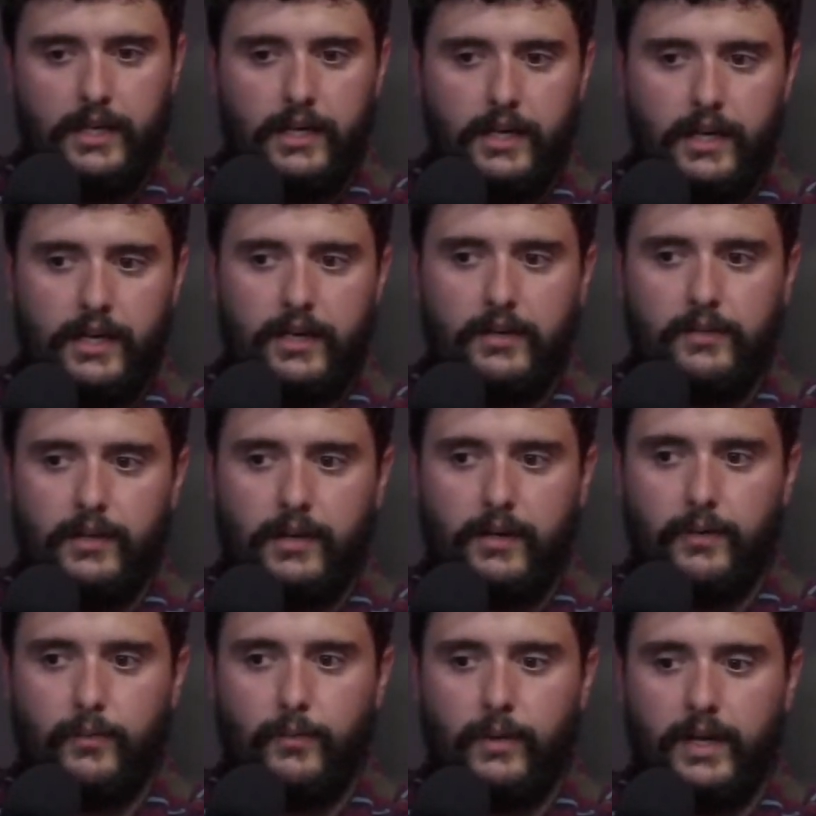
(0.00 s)
And
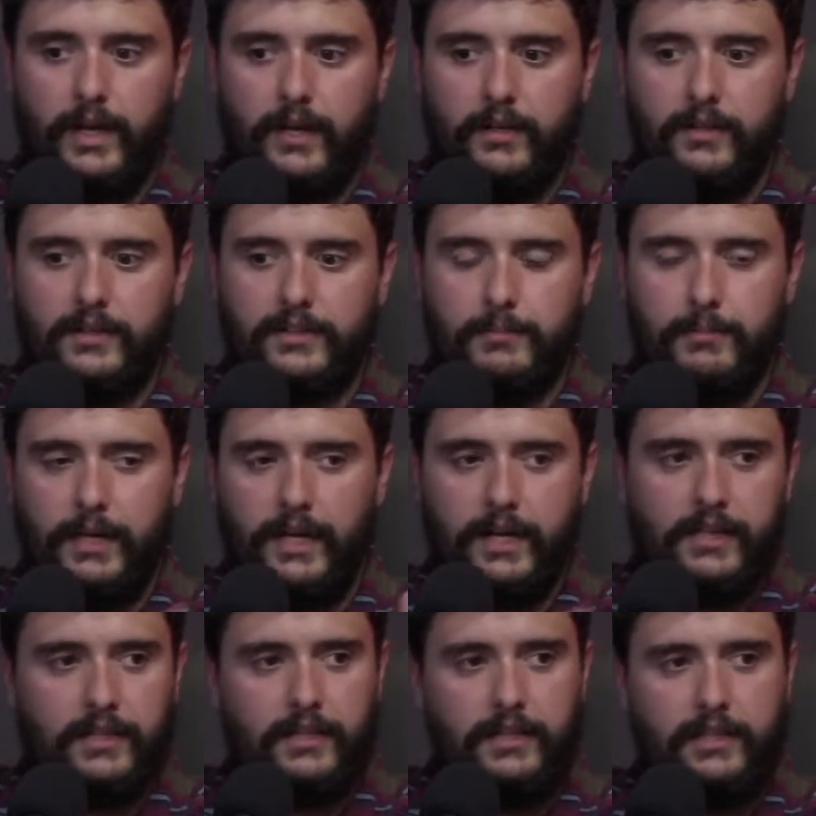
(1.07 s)
when I looked back,
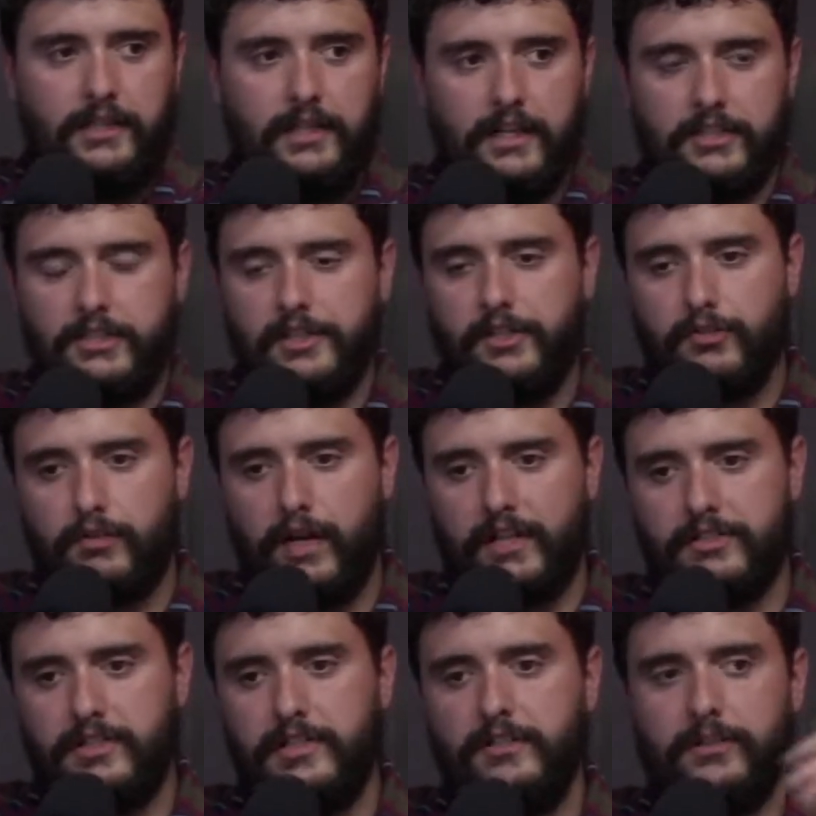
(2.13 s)
he actually
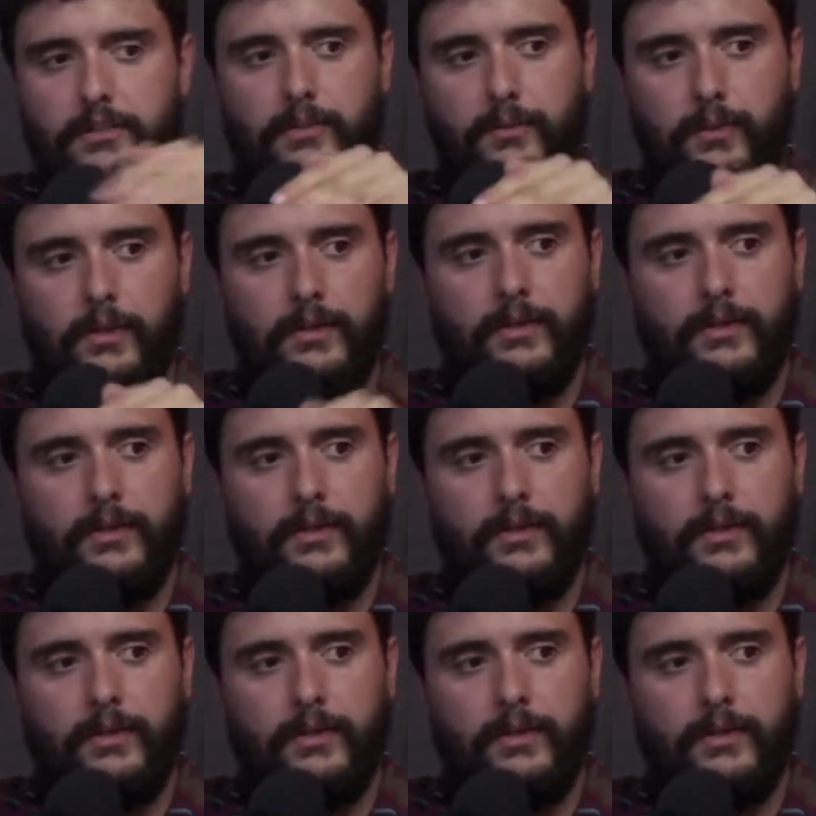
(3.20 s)
crashed into the wall.